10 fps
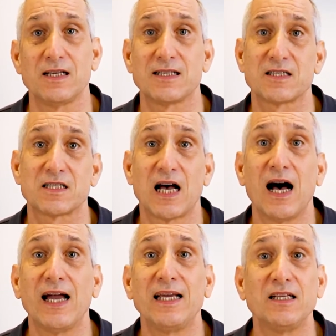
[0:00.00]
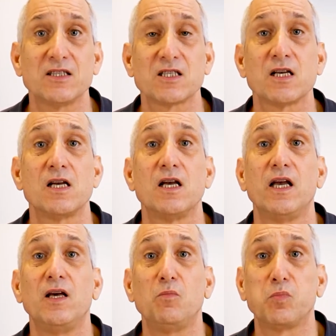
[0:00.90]
signs,
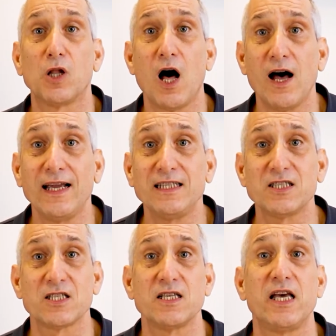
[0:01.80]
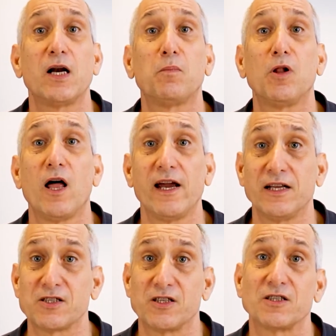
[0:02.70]
and blinds and
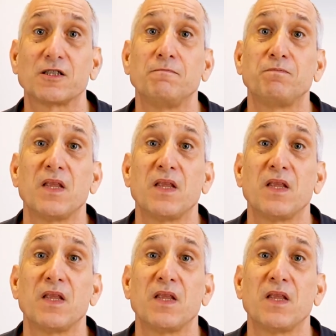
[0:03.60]
appliances.